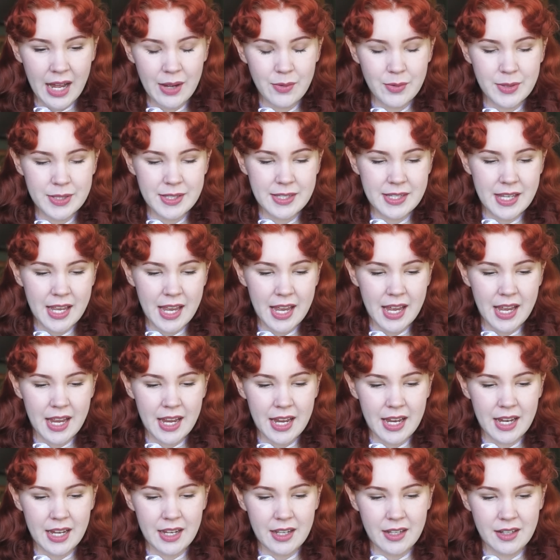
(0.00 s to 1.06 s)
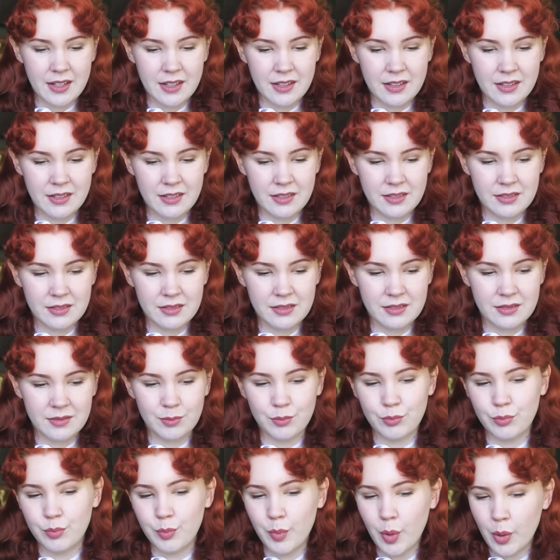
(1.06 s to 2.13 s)
I would say
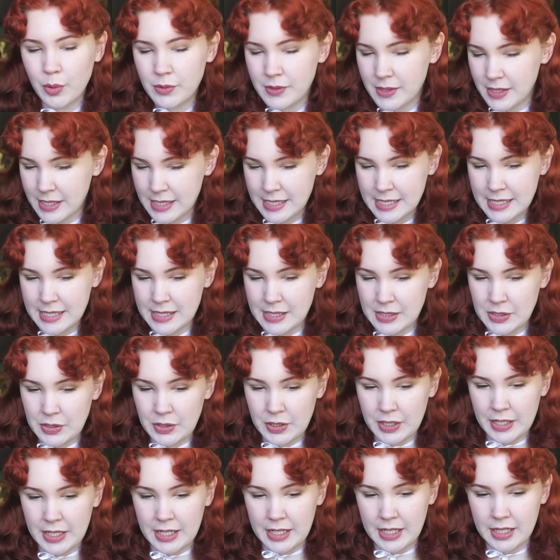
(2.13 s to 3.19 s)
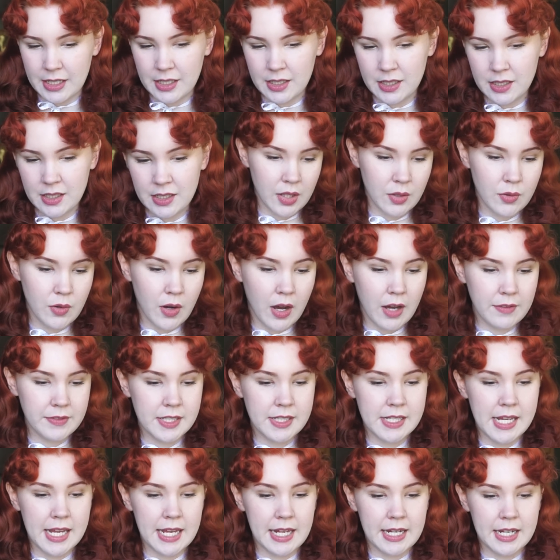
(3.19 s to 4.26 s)
mostly disagree you
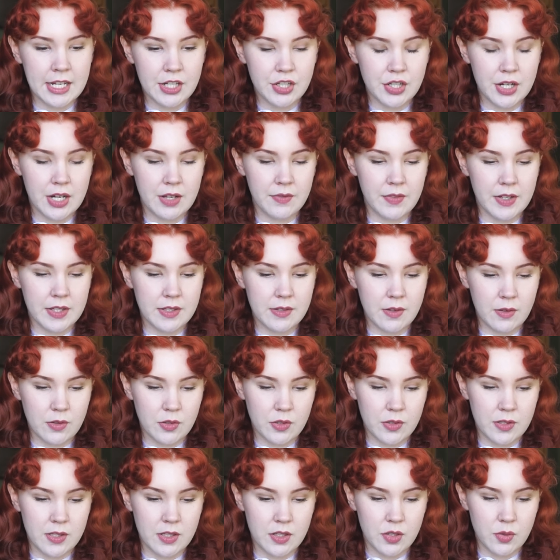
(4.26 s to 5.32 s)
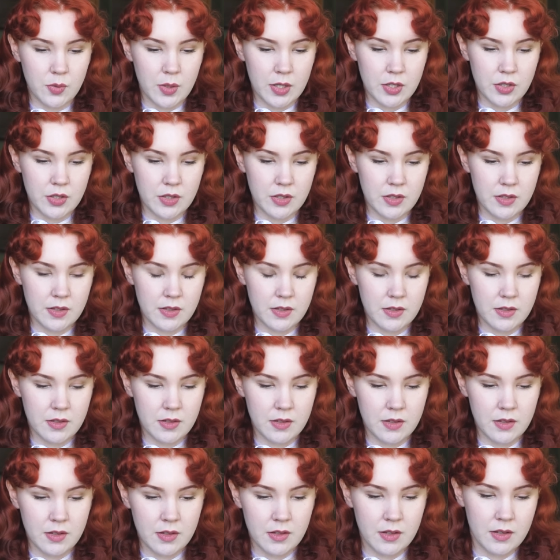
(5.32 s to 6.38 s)
often take initiative in social situations.
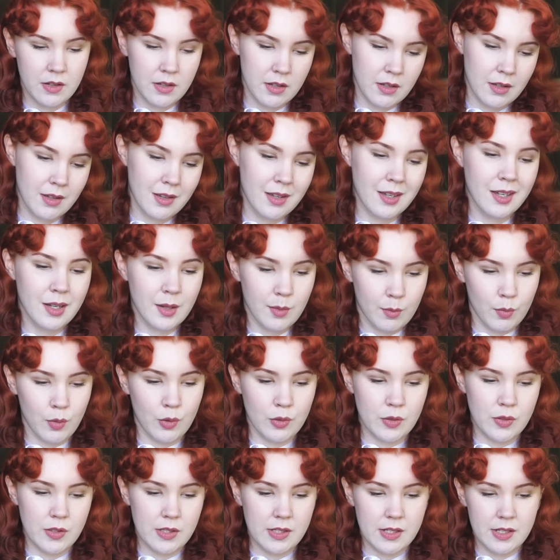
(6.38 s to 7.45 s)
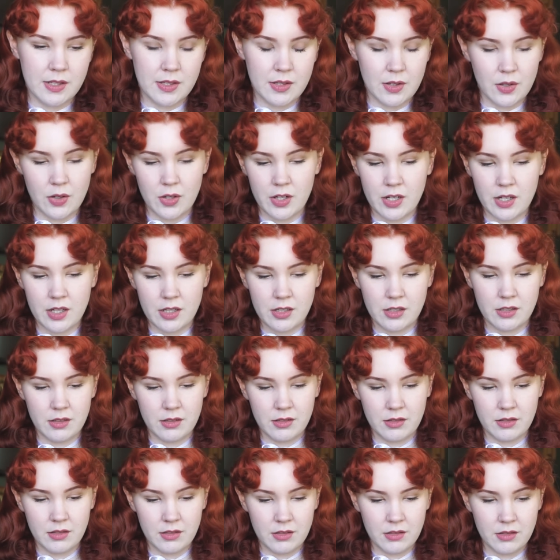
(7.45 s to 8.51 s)
Mostly disagree.
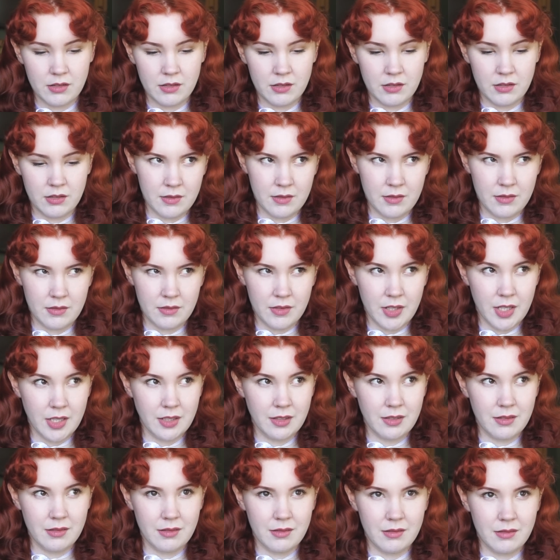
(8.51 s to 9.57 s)
Right?